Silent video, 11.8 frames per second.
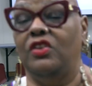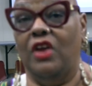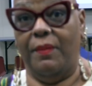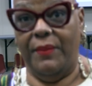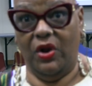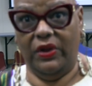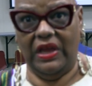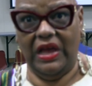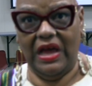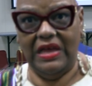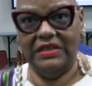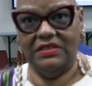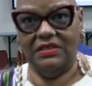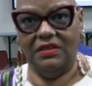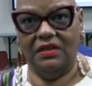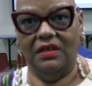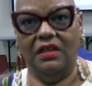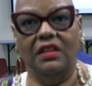American Gods,
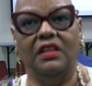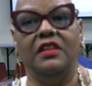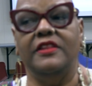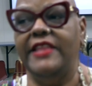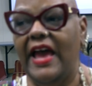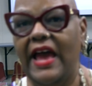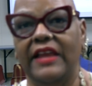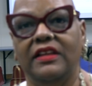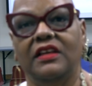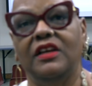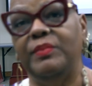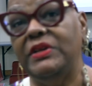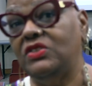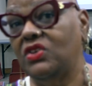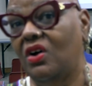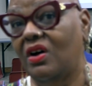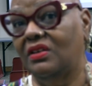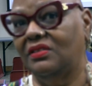that could be
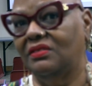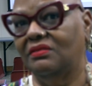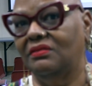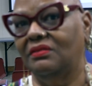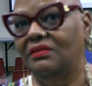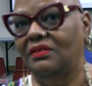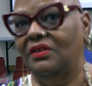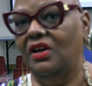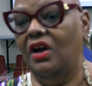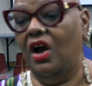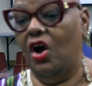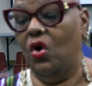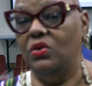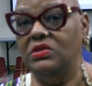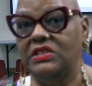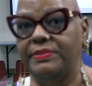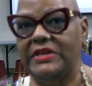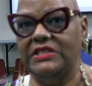taught a whole
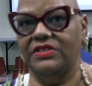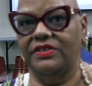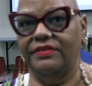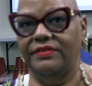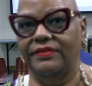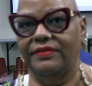semester.